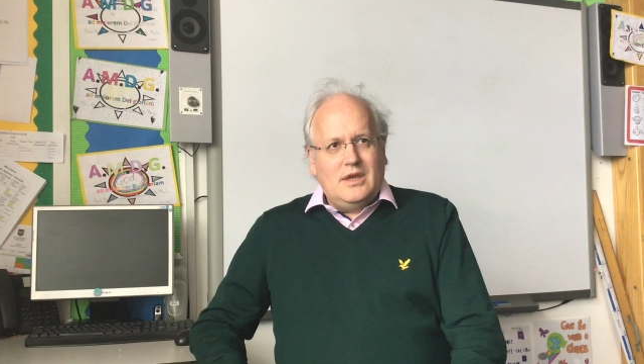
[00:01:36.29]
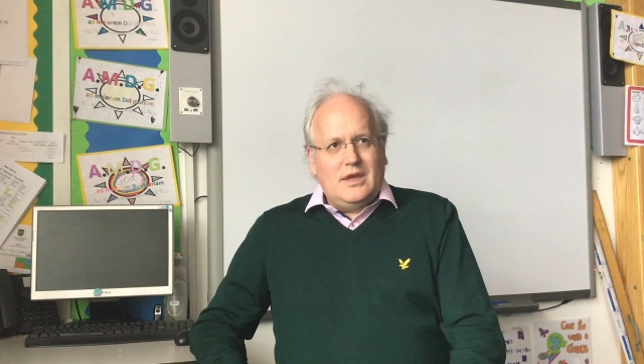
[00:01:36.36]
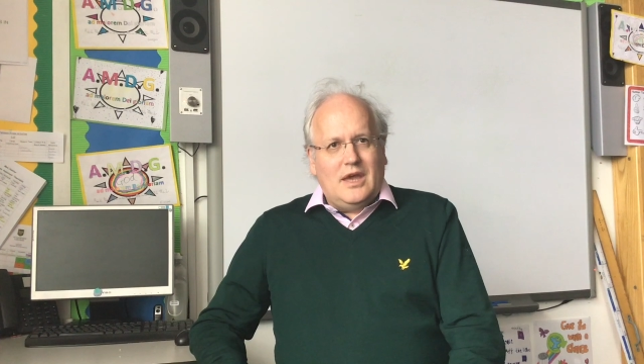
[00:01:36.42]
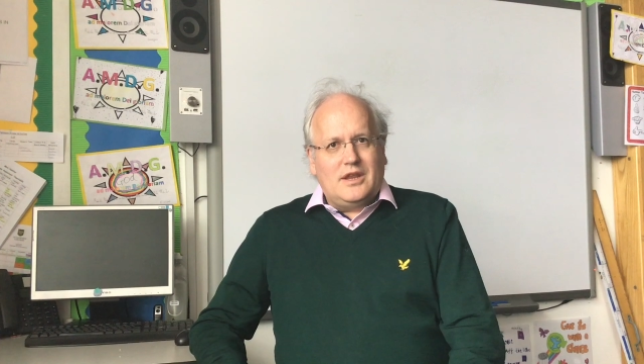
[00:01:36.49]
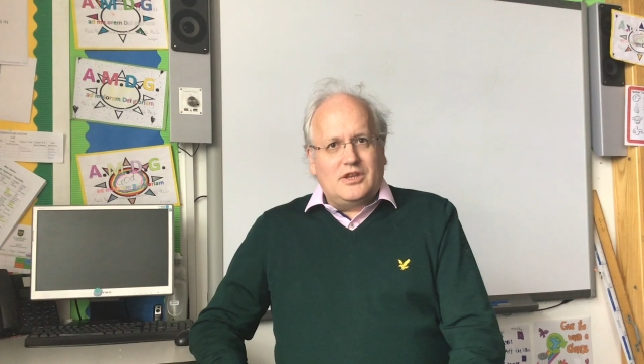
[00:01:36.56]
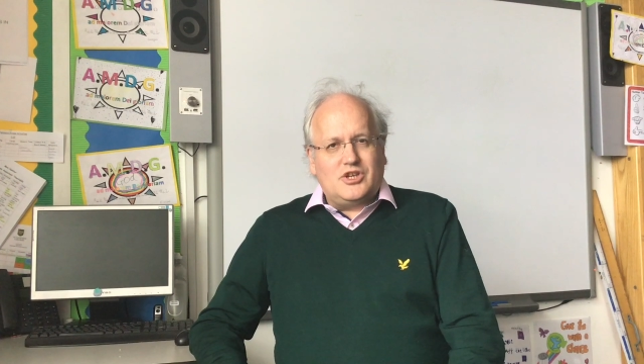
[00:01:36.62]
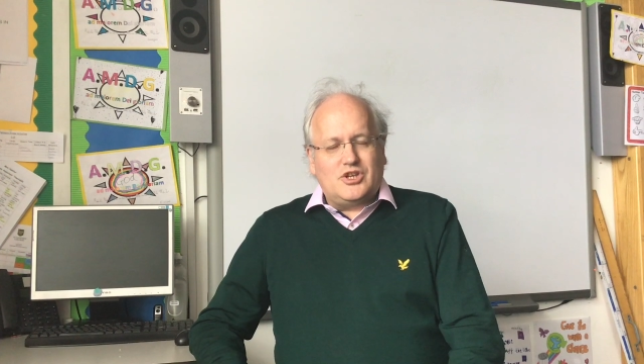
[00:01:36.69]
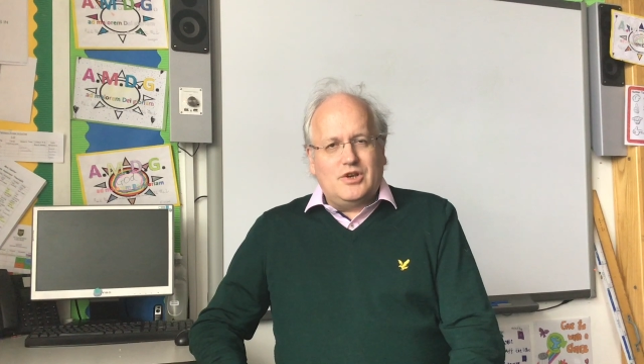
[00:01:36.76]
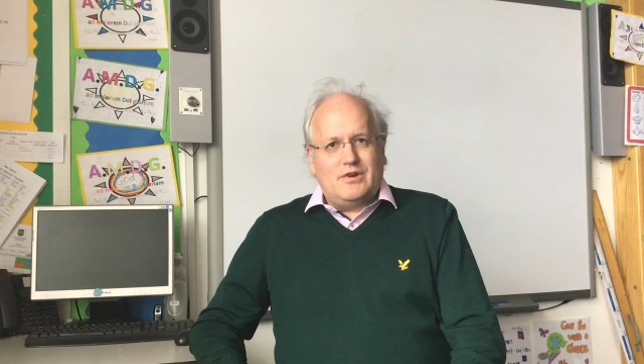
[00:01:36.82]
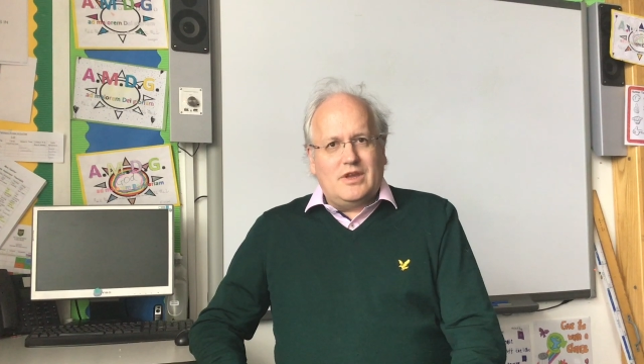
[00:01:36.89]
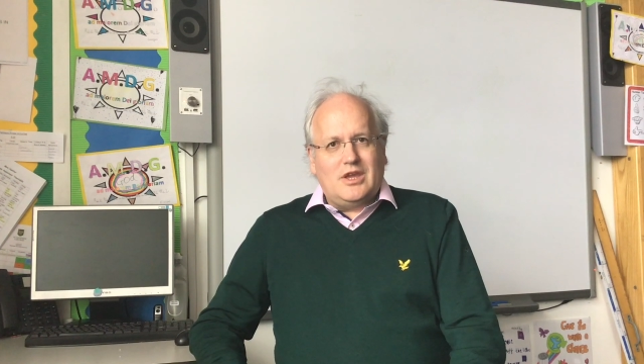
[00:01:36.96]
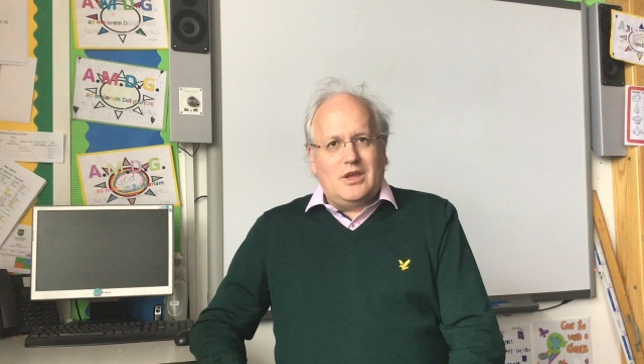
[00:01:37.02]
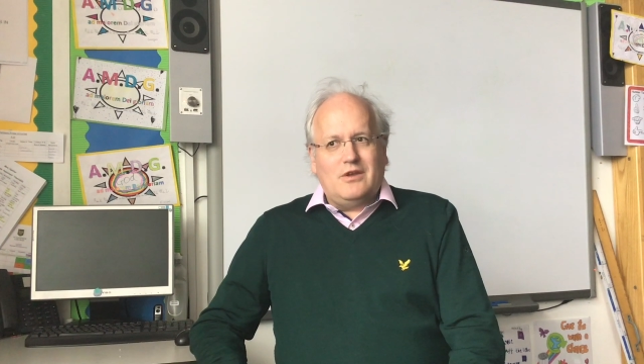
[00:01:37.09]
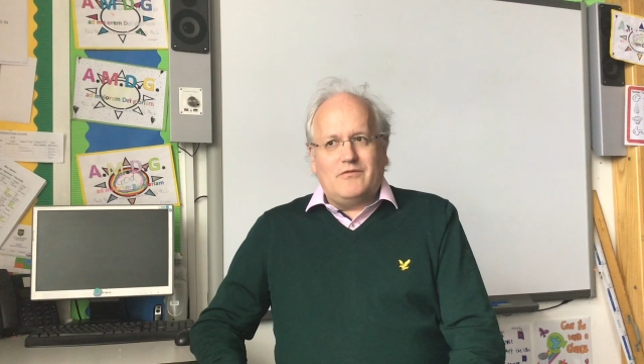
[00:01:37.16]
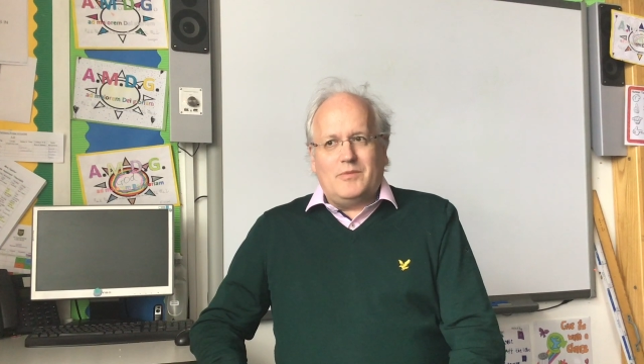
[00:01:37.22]
and assuring
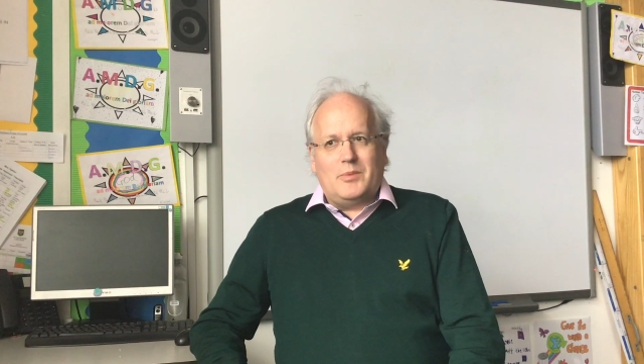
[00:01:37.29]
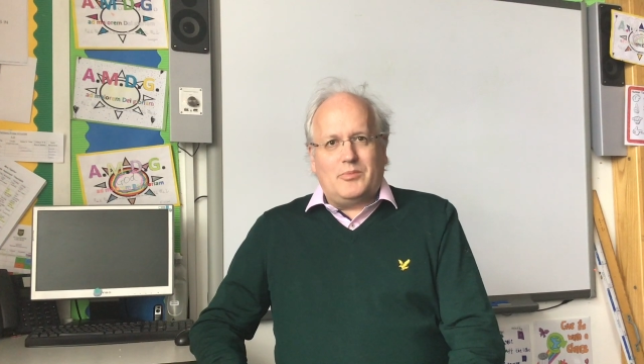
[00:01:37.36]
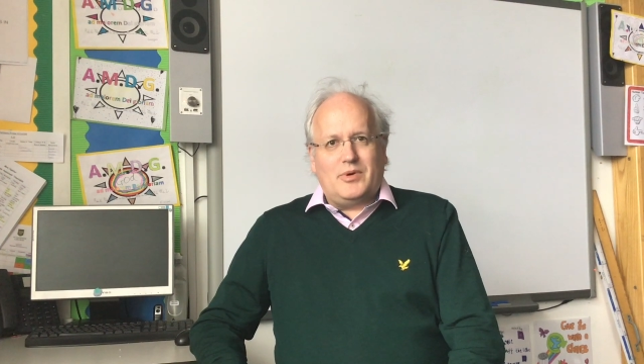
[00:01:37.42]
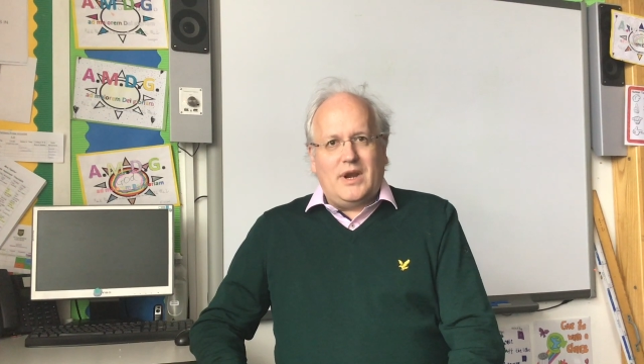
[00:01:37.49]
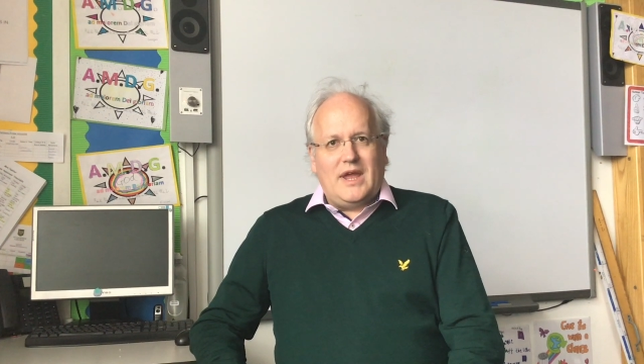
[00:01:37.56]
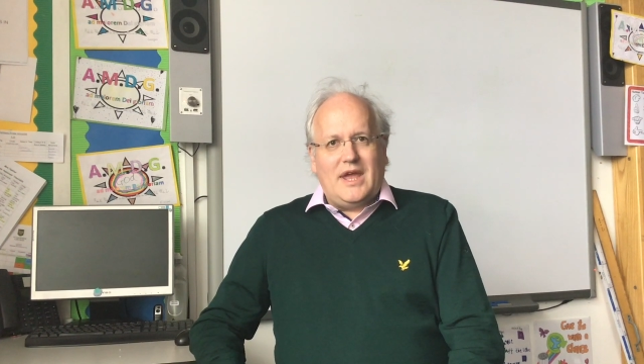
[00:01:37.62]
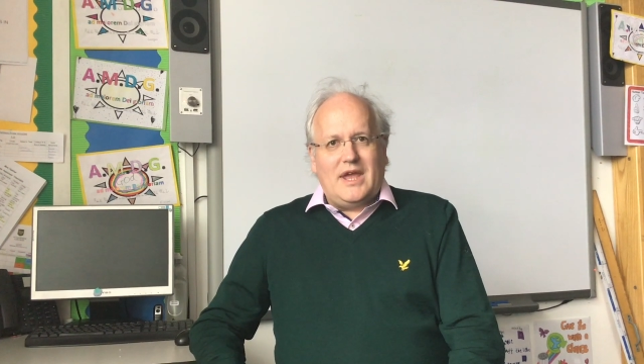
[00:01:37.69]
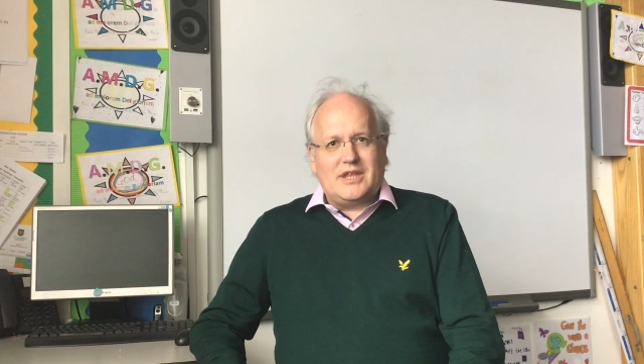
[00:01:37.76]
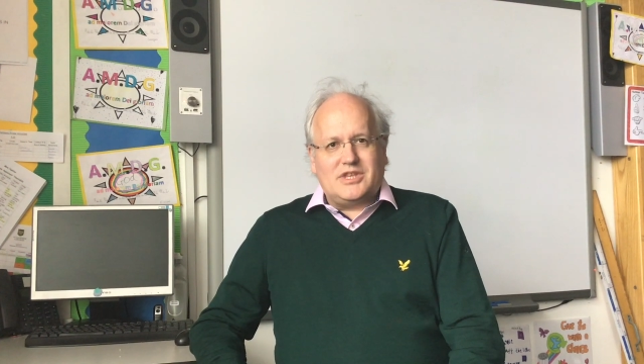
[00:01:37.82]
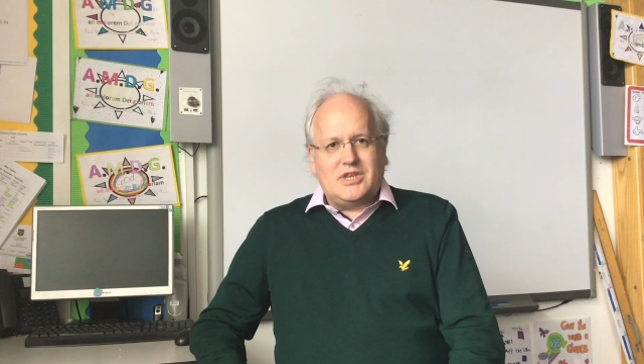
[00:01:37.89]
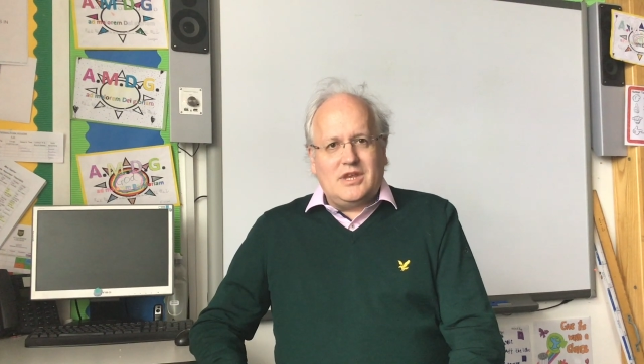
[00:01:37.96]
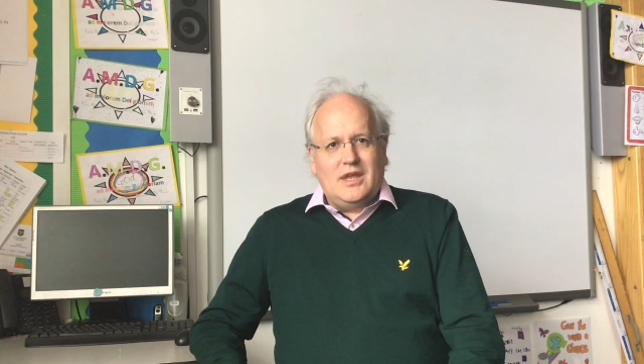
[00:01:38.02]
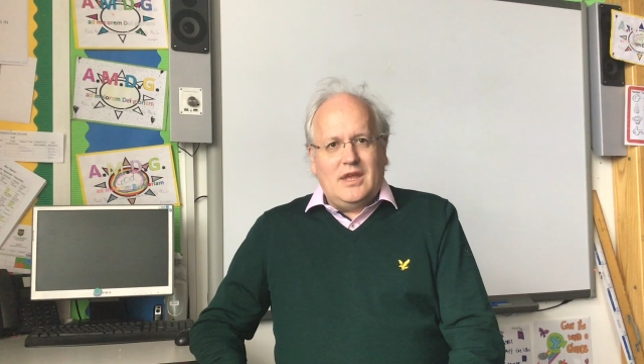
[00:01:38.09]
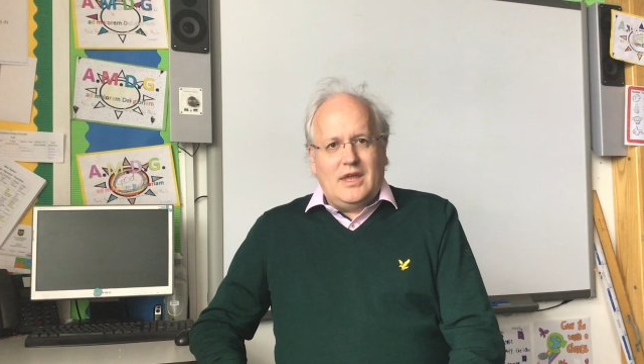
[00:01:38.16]
you of my prayers